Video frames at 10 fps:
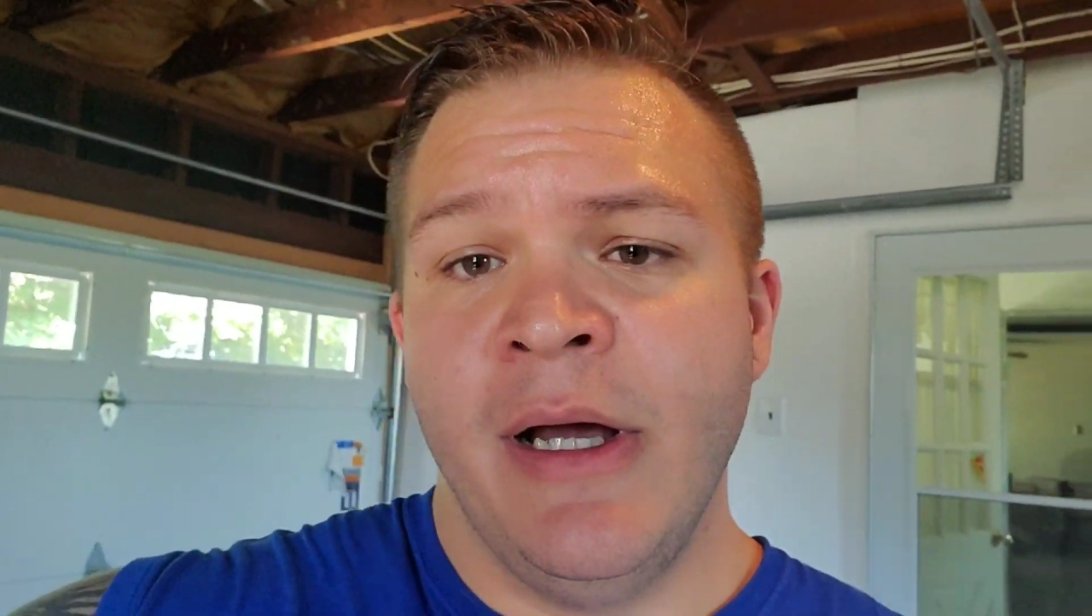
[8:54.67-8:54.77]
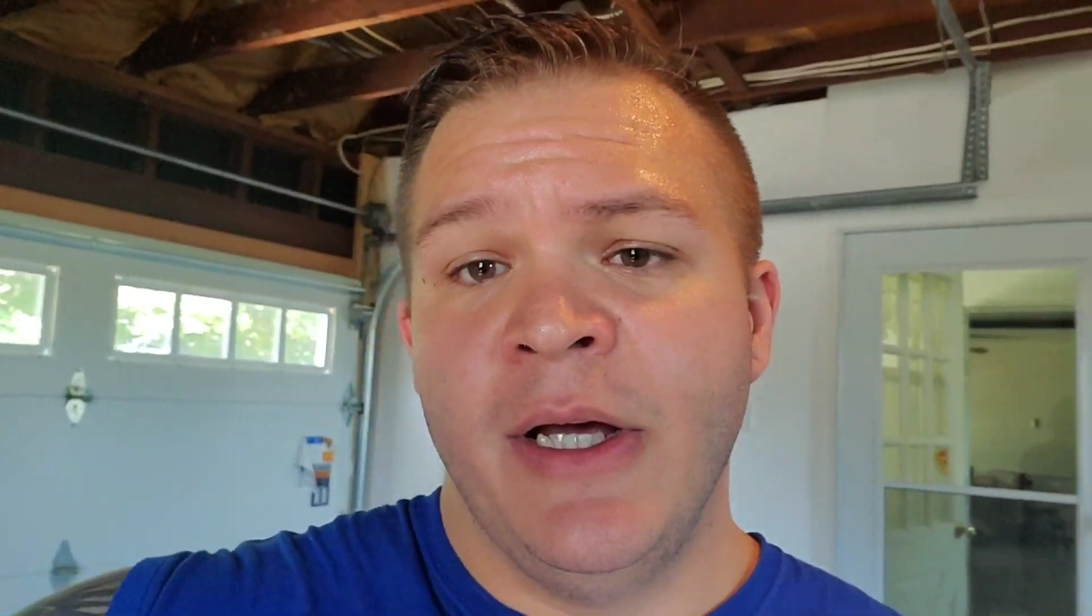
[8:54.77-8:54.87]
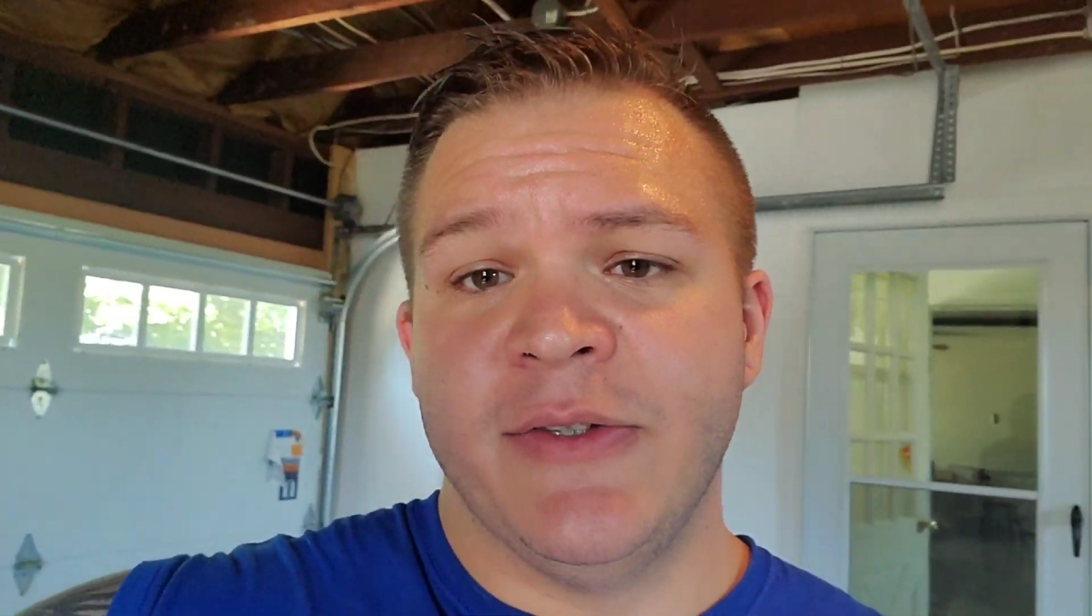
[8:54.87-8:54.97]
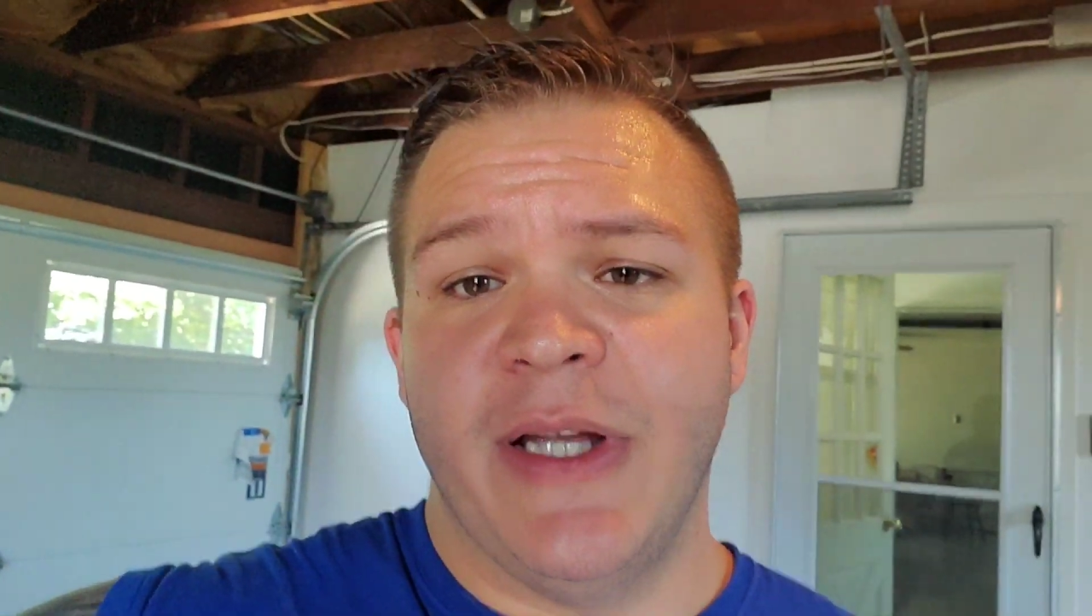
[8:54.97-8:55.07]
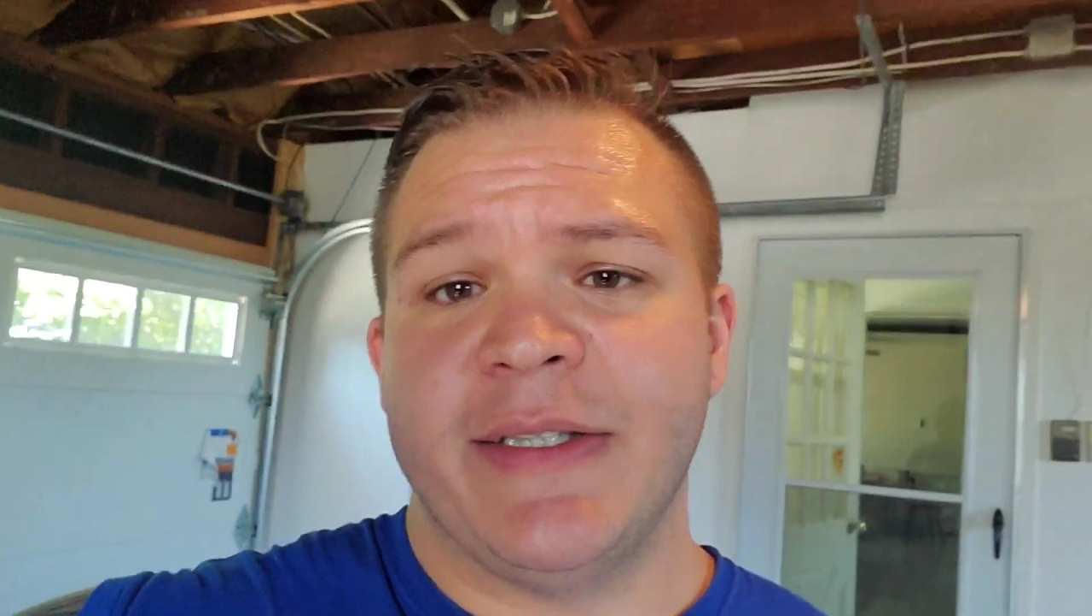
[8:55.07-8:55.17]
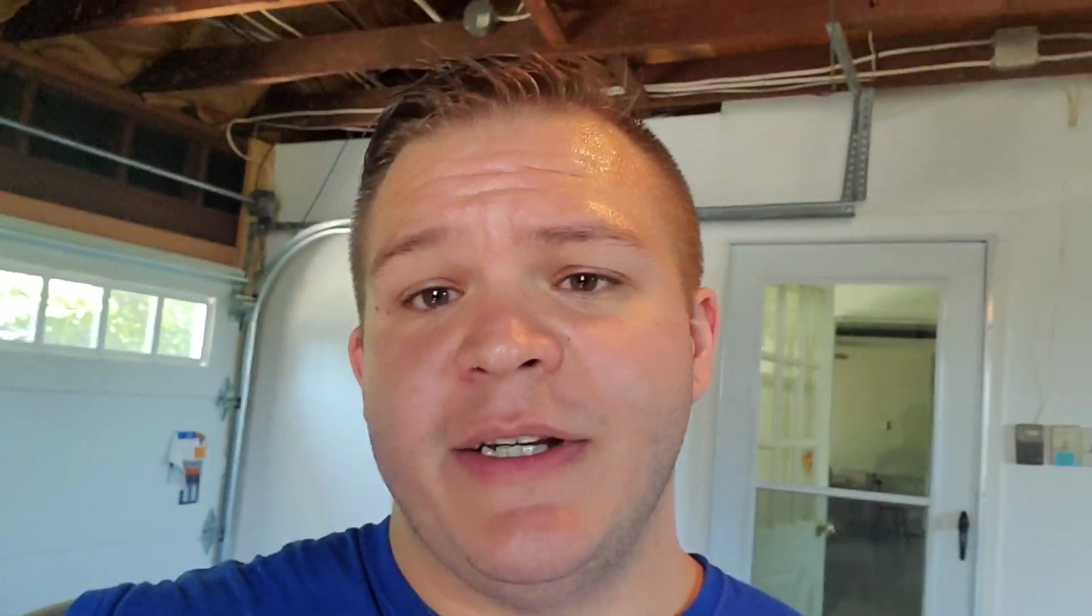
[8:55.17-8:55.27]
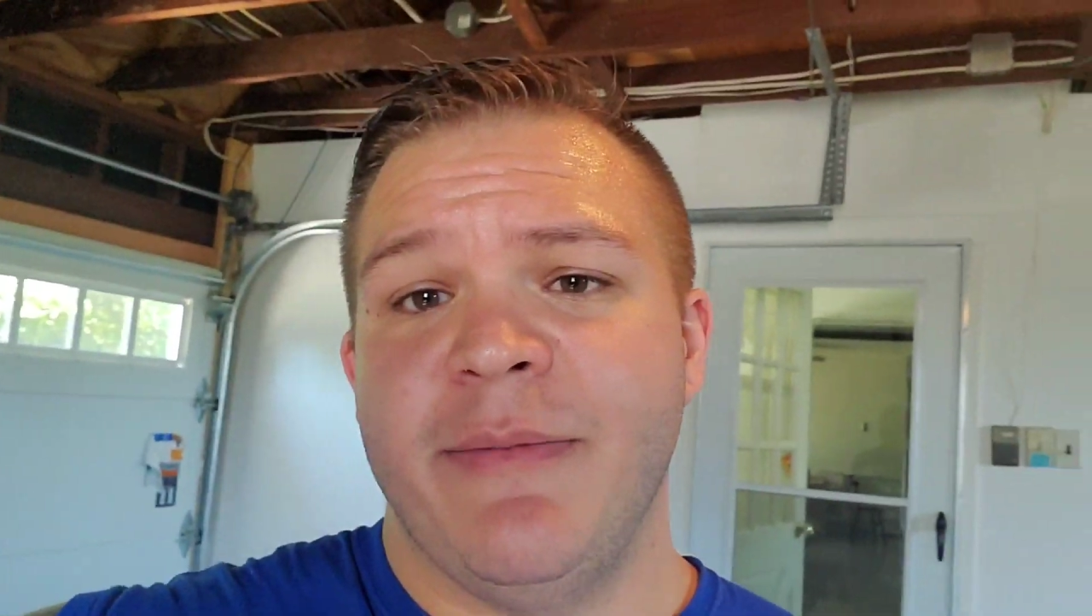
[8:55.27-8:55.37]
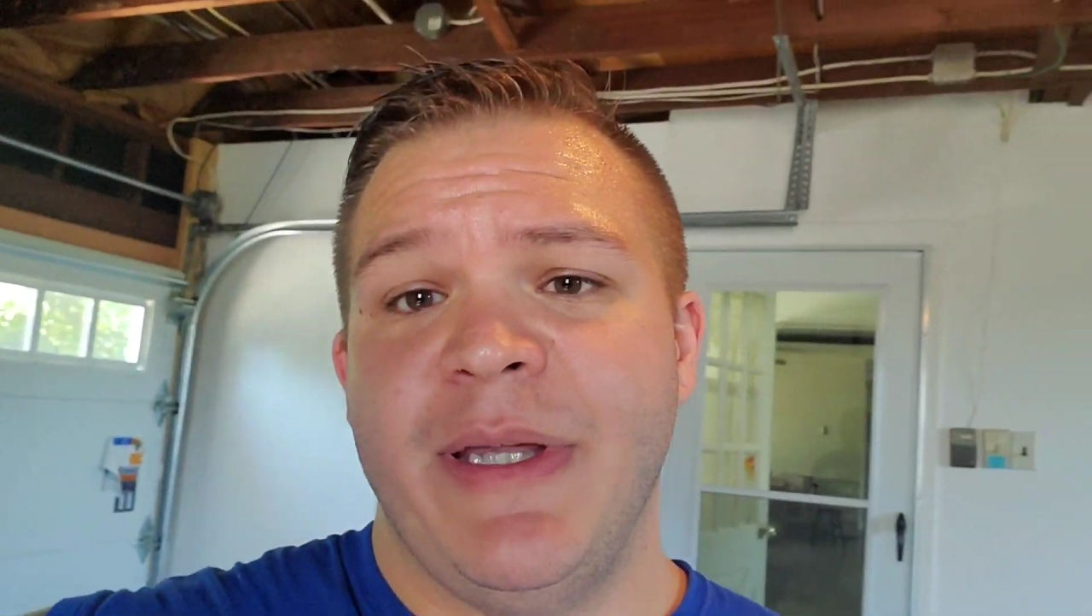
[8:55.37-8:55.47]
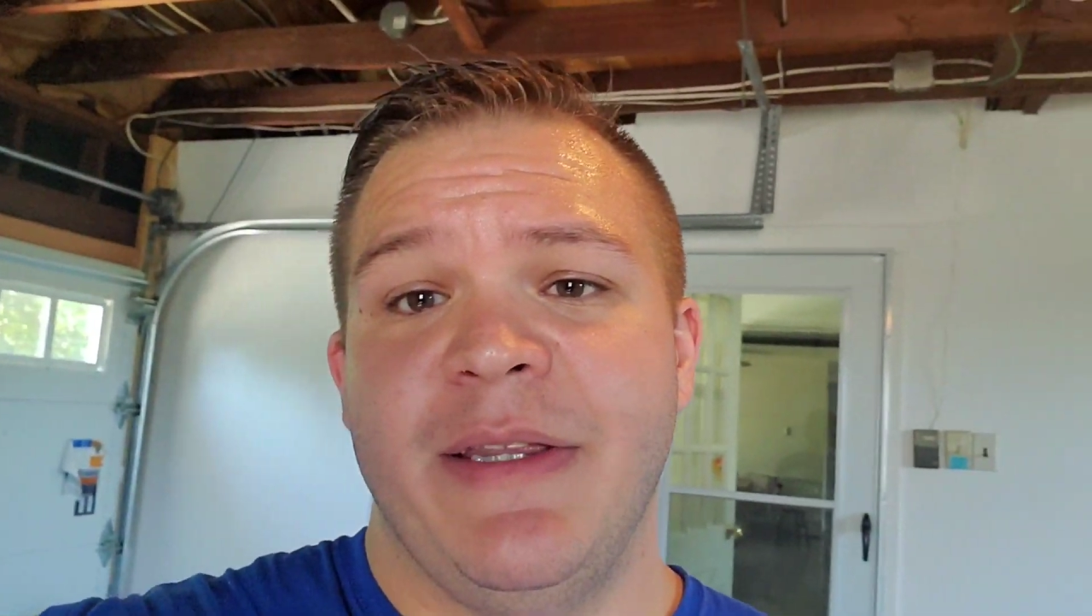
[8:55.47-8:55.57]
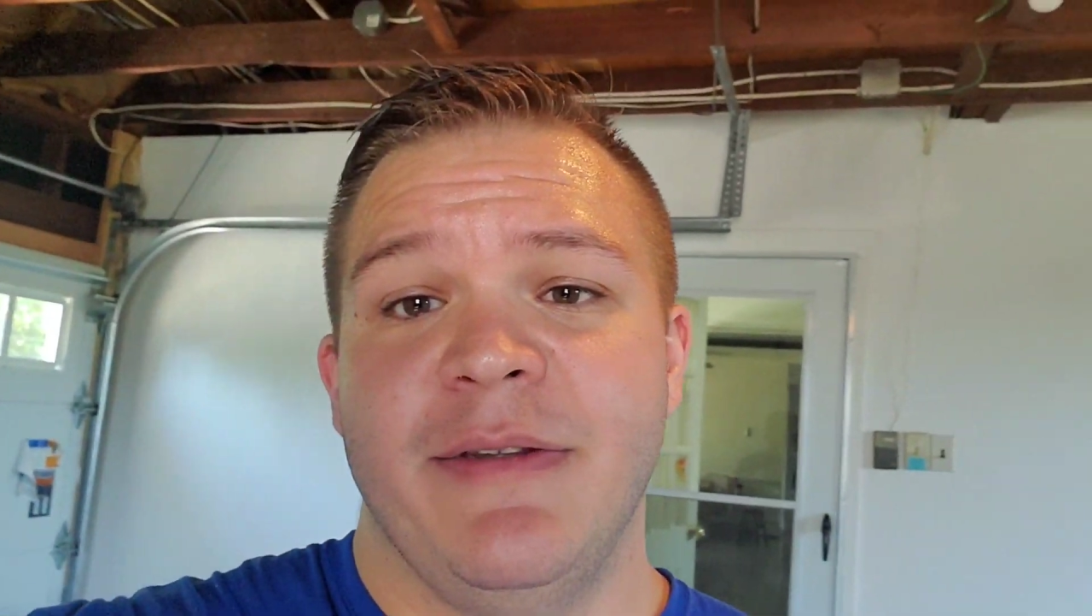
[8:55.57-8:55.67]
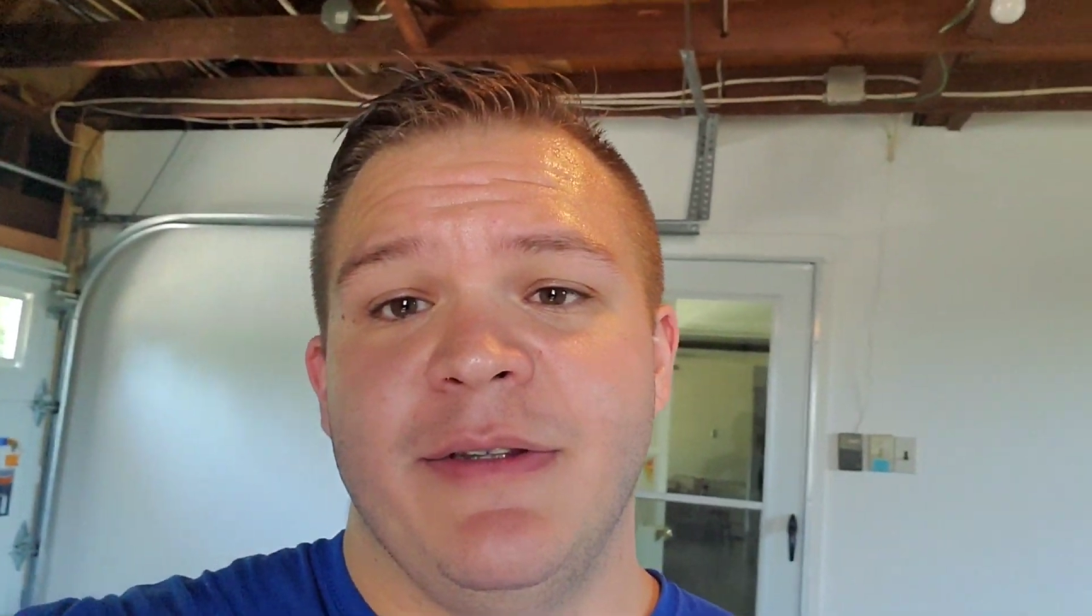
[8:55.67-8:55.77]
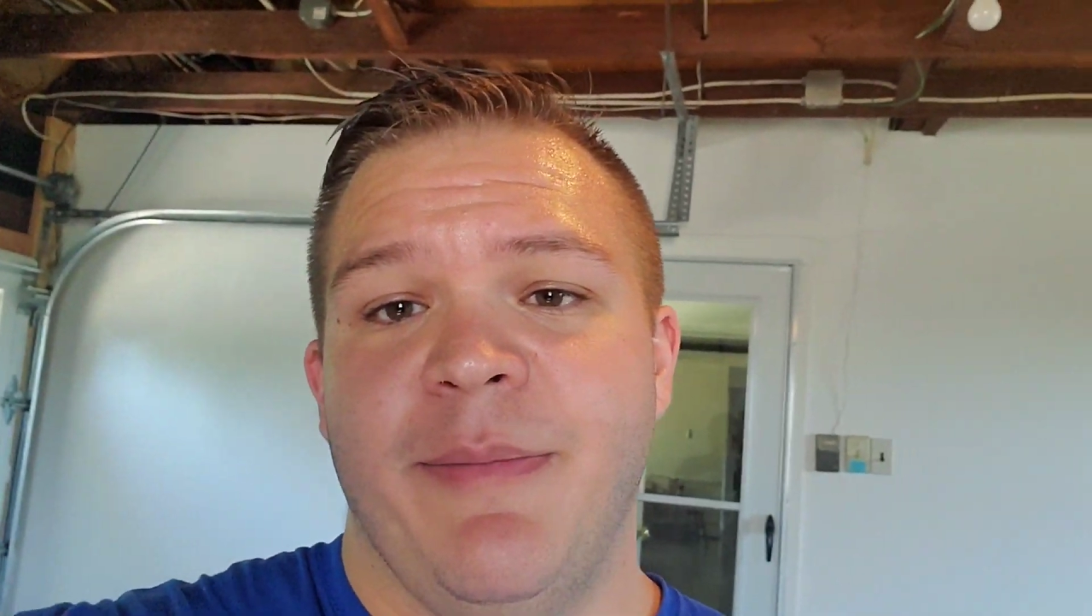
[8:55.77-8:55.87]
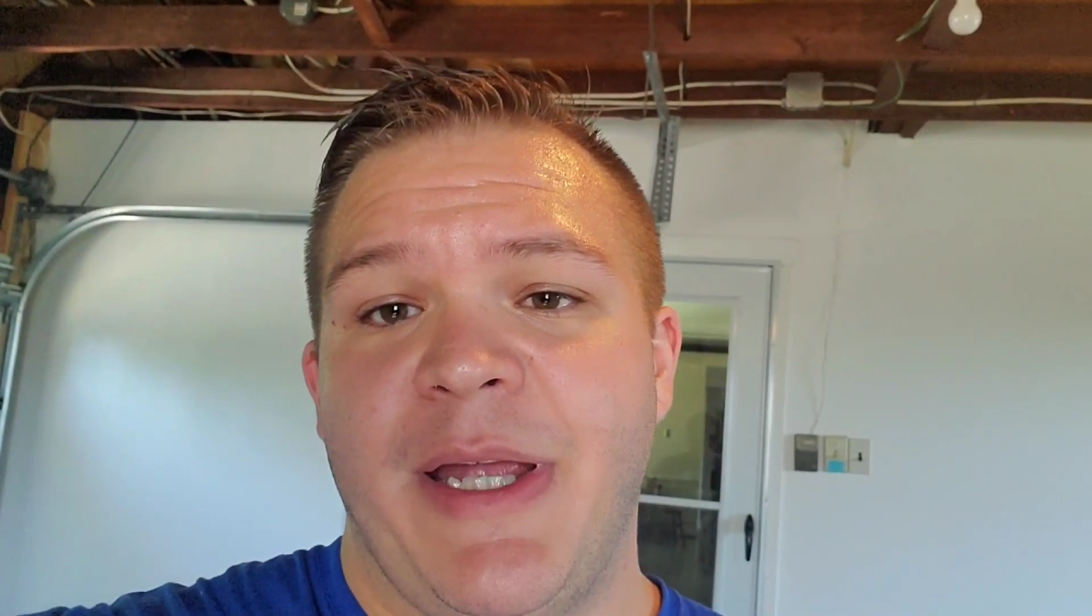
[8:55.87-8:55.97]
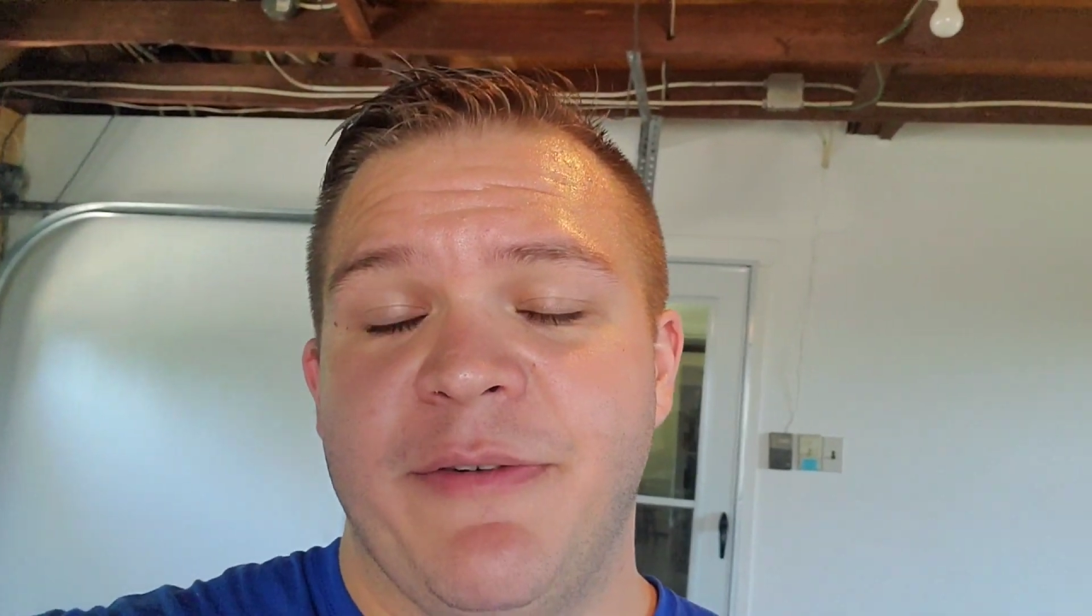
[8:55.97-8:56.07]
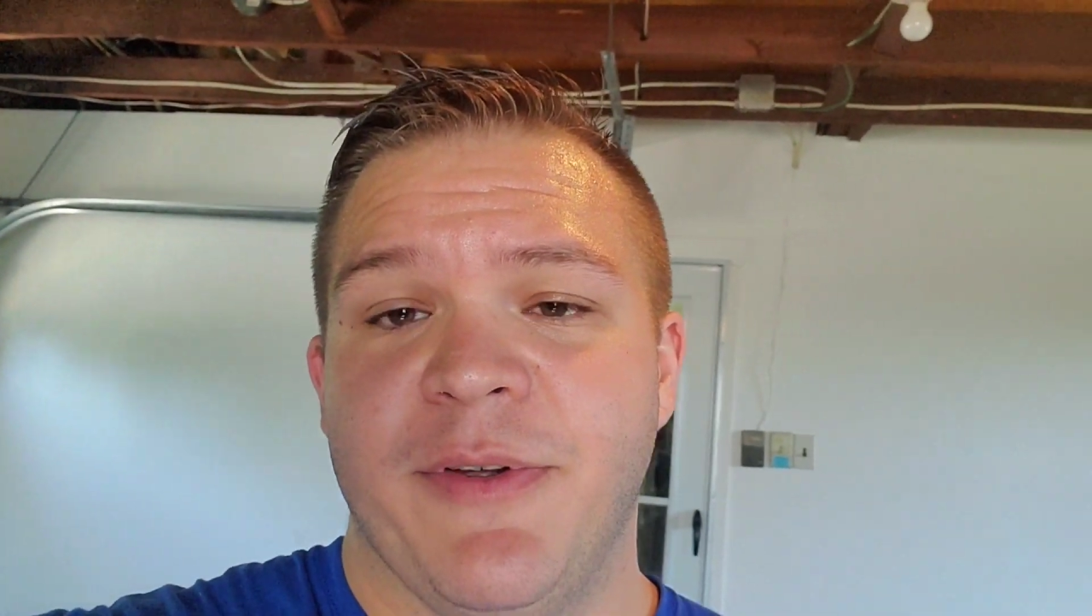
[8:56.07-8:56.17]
So that's going to be the main